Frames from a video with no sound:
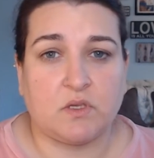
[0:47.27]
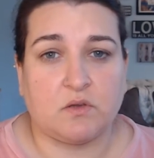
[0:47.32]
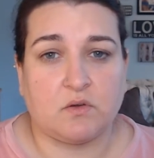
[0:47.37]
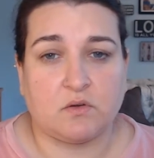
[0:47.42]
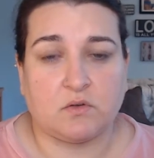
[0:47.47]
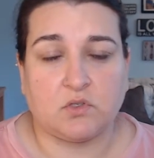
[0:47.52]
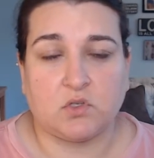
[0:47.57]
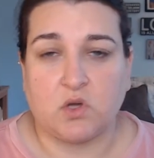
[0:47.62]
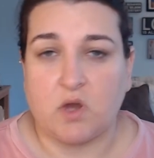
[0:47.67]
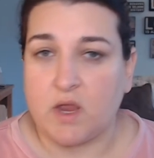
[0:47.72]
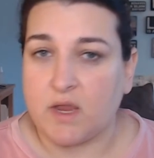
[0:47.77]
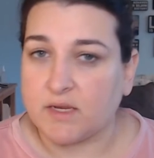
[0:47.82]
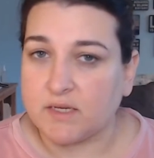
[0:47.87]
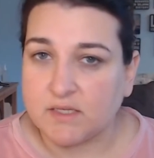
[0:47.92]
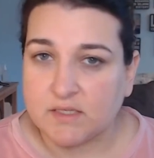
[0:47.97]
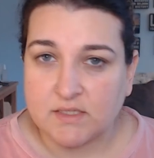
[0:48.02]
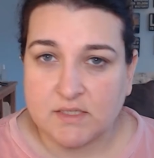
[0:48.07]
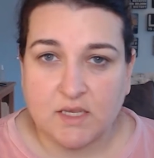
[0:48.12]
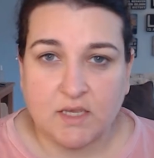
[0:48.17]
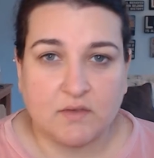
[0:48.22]
You're trying
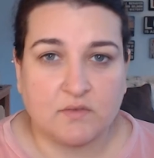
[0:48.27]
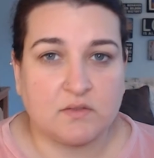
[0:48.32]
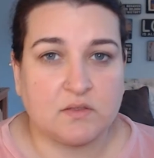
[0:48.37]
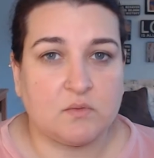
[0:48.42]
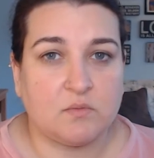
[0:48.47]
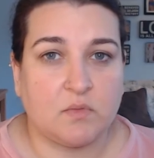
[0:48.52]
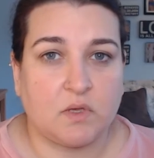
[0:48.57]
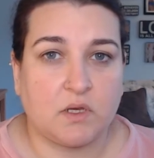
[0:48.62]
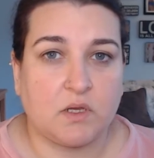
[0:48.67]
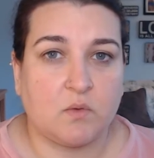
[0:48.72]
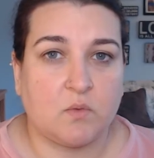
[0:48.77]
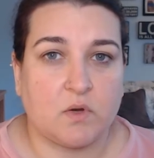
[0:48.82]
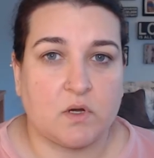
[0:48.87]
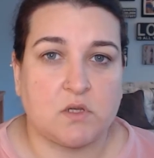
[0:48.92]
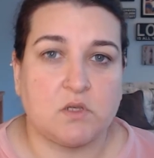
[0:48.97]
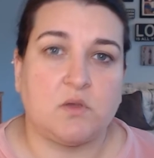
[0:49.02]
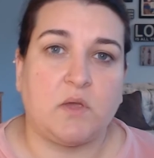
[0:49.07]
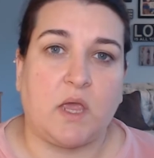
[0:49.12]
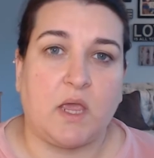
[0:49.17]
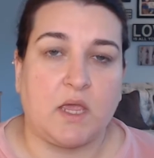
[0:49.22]
to save some money where
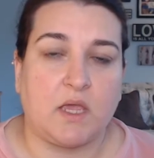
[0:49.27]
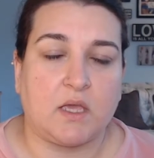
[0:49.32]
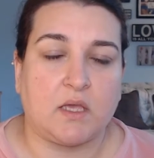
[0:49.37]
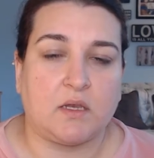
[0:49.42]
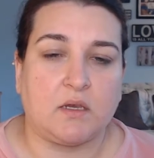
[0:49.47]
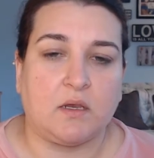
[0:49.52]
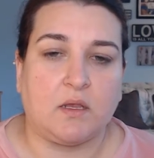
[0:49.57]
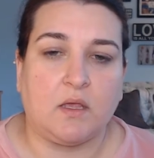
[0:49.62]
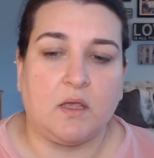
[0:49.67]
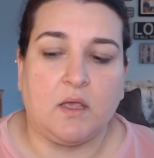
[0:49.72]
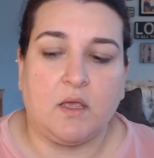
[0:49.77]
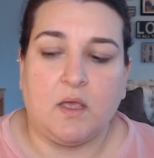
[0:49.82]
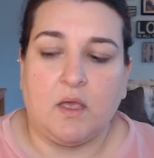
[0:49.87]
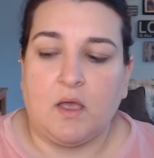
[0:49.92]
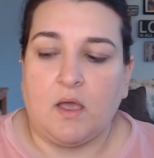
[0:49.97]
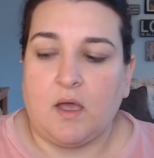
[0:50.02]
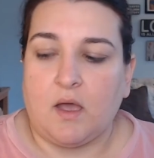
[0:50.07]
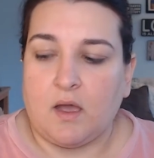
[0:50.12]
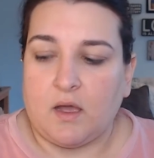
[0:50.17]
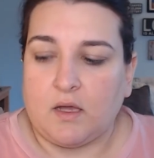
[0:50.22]
you can.
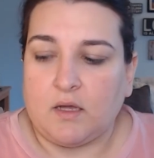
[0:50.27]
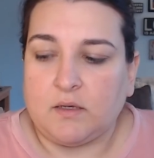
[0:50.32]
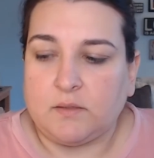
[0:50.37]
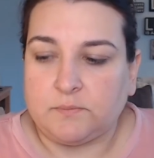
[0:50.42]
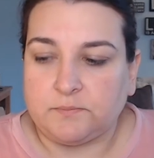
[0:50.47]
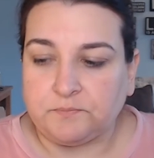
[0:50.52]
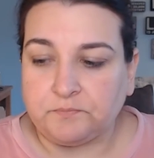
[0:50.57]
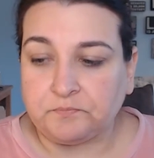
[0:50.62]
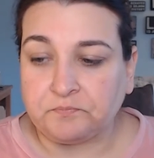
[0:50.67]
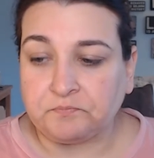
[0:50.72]
And